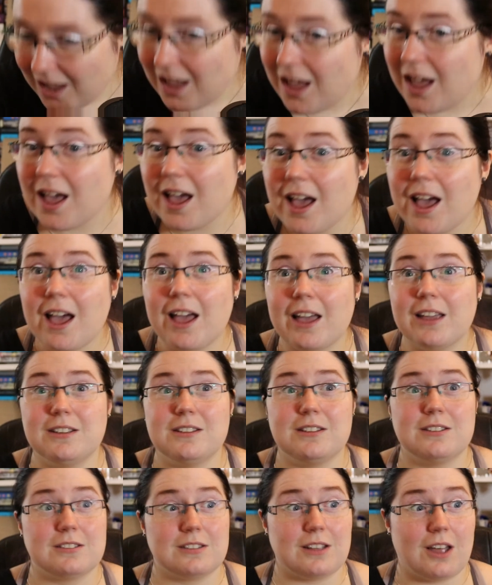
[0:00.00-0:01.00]
that
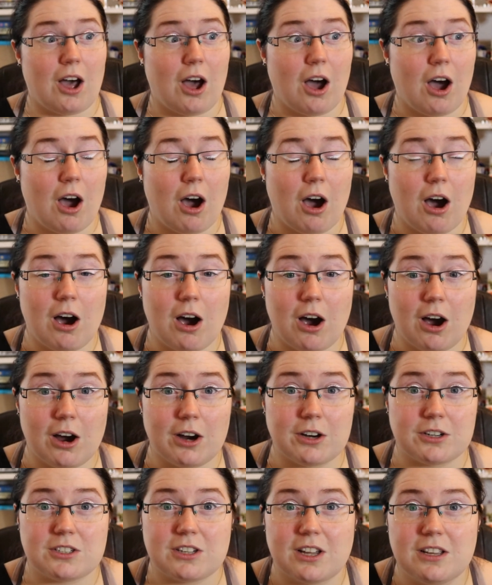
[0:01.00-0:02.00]
is
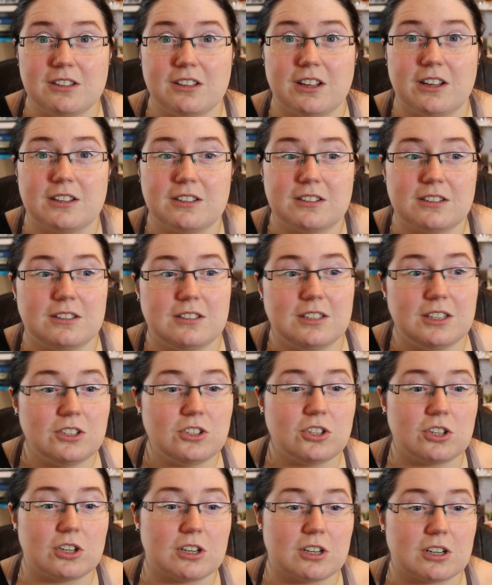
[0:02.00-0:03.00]
harsh. And like,
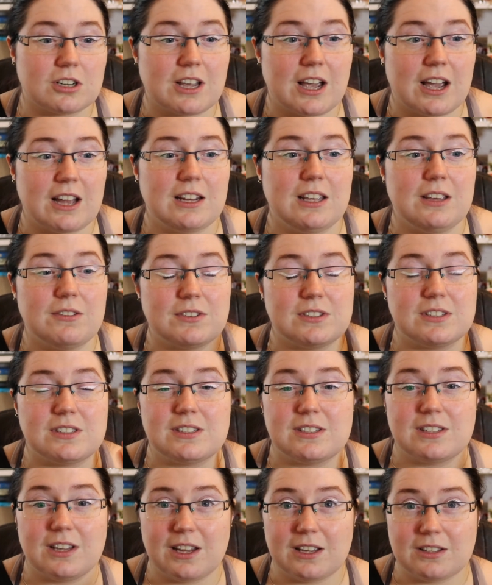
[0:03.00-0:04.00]
Teacher can't even
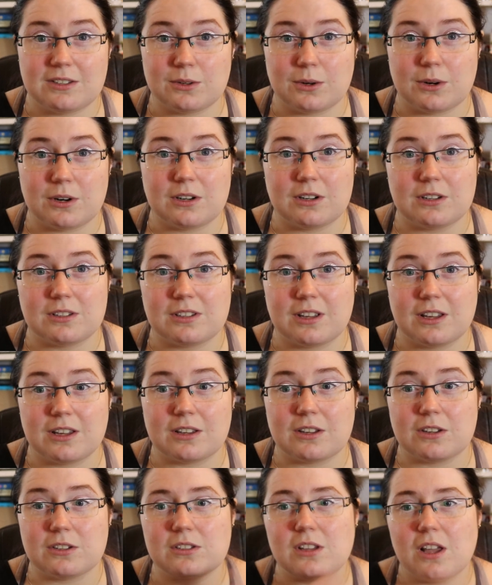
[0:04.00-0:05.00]
say to her, it's like,
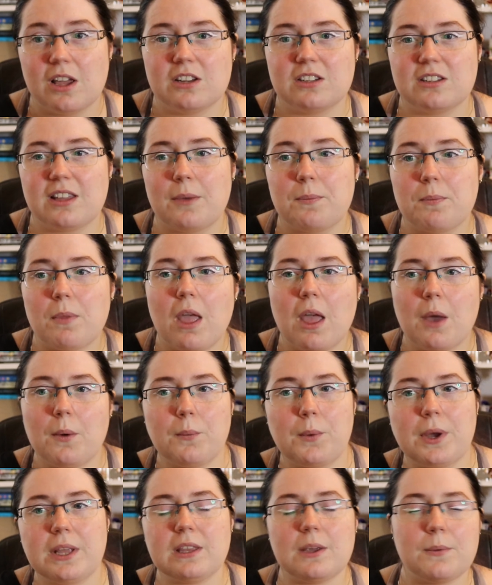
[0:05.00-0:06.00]
because she's like,
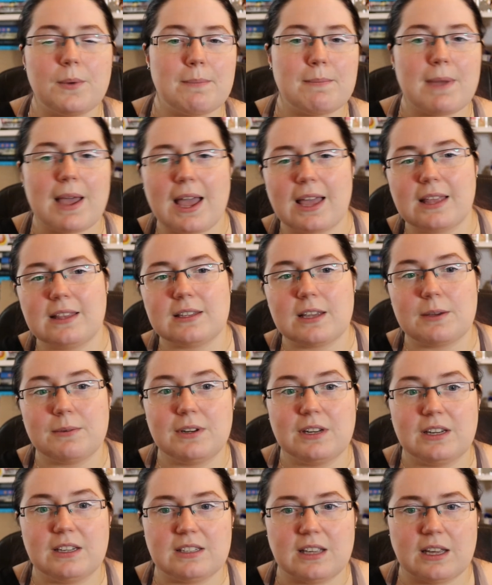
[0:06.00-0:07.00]
wonder when my aunt's coming.
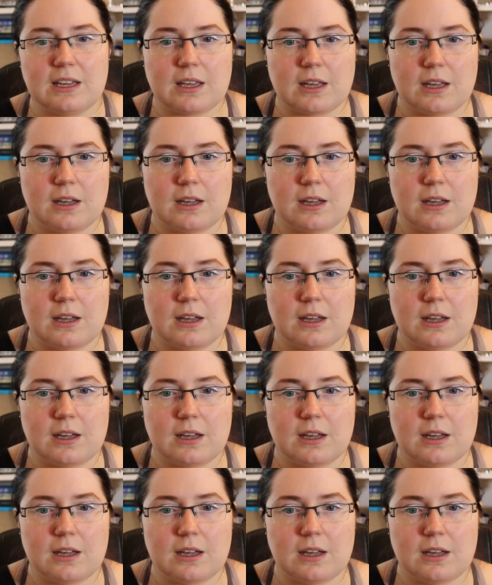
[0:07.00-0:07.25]
And he's like,